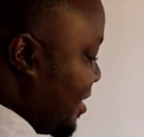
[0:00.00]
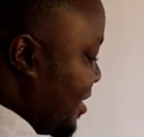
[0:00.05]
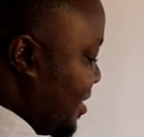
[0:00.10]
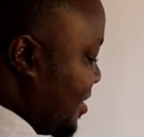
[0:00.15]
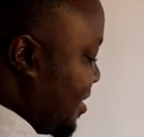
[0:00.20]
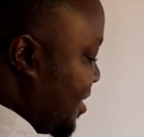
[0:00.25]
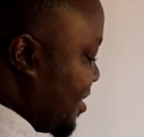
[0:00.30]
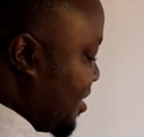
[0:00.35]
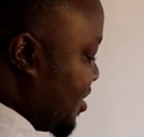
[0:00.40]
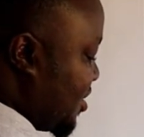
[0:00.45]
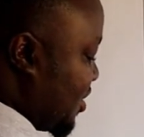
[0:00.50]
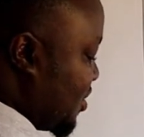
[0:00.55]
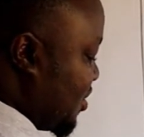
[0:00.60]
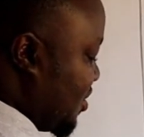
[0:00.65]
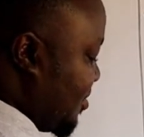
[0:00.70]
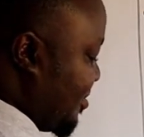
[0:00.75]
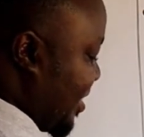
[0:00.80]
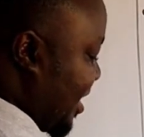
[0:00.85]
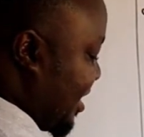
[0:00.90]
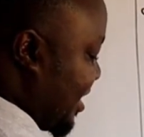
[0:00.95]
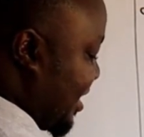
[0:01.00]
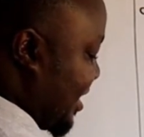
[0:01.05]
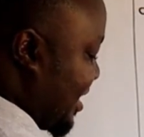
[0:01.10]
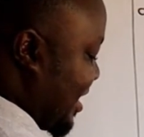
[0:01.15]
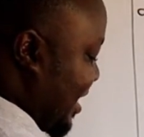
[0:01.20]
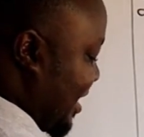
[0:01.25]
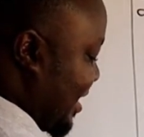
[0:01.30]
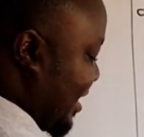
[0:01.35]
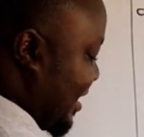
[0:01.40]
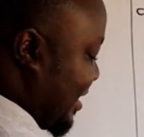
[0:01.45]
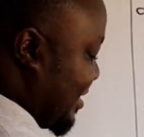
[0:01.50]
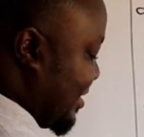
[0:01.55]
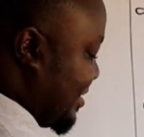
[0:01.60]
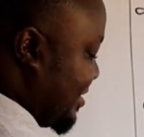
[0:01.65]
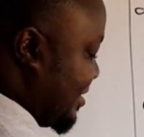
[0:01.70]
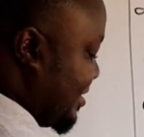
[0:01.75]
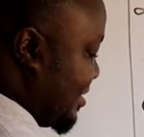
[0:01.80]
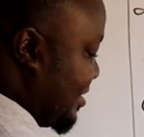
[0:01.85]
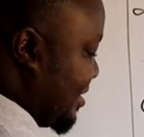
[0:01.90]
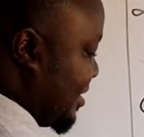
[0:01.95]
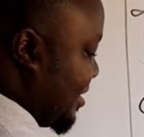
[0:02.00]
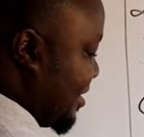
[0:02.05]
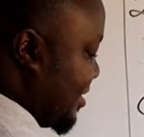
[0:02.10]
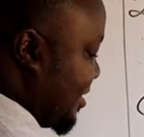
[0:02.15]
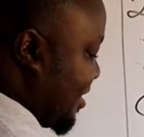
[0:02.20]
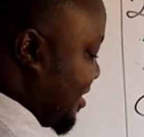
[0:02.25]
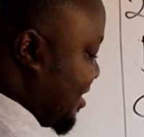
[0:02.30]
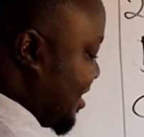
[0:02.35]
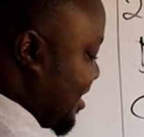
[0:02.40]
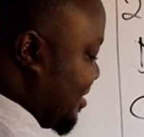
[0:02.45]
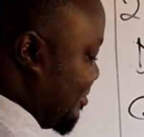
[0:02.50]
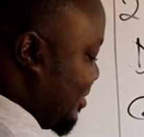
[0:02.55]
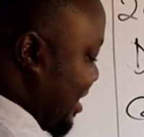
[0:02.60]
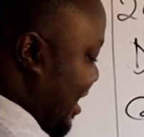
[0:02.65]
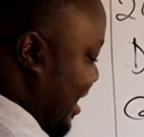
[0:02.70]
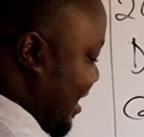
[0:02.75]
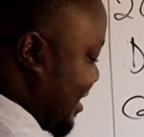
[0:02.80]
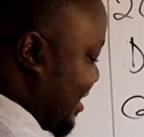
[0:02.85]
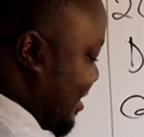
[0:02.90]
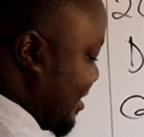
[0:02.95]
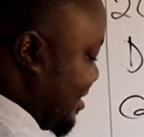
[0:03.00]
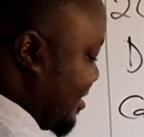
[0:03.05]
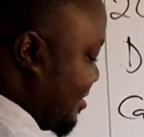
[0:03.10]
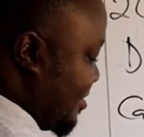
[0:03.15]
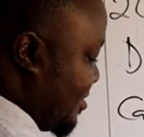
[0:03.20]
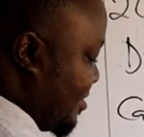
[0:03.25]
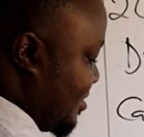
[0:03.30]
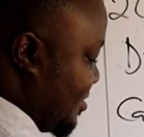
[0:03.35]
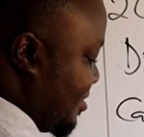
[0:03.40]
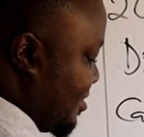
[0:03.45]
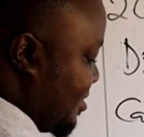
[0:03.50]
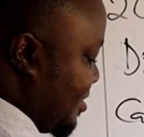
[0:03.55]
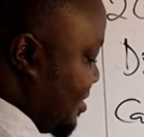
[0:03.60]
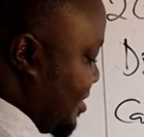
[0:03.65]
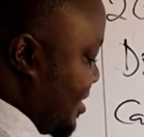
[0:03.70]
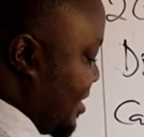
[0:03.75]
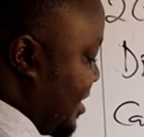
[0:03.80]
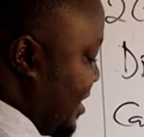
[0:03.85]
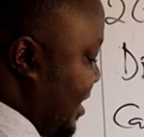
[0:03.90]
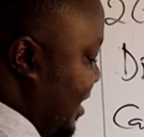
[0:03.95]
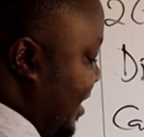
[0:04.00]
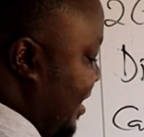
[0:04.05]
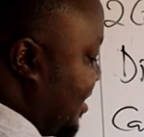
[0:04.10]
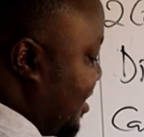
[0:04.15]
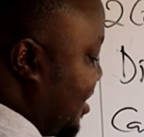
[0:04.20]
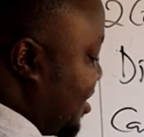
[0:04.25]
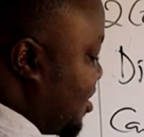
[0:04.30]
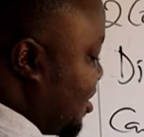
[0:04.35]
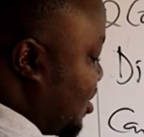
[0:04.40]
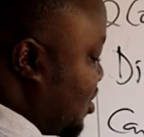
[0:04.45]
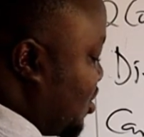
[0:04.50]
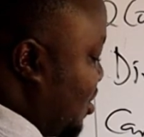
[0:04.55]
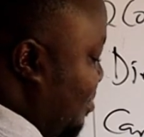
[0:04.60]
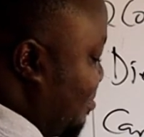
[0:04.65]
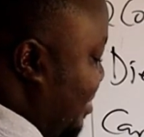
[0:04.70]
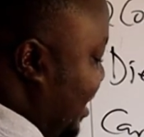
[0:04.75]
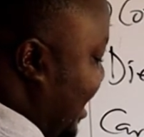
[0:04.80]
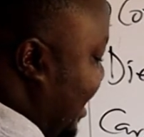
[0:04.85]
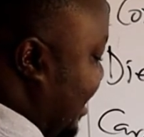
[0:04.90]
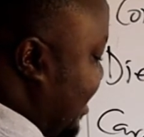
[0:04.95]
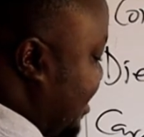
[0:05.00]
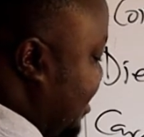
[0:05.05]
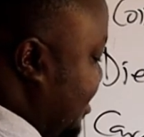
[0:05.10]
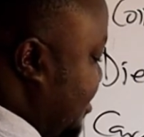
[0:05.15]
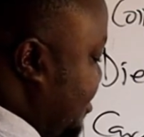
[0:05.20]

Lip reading: This is also red in color. This is black, and this is also black.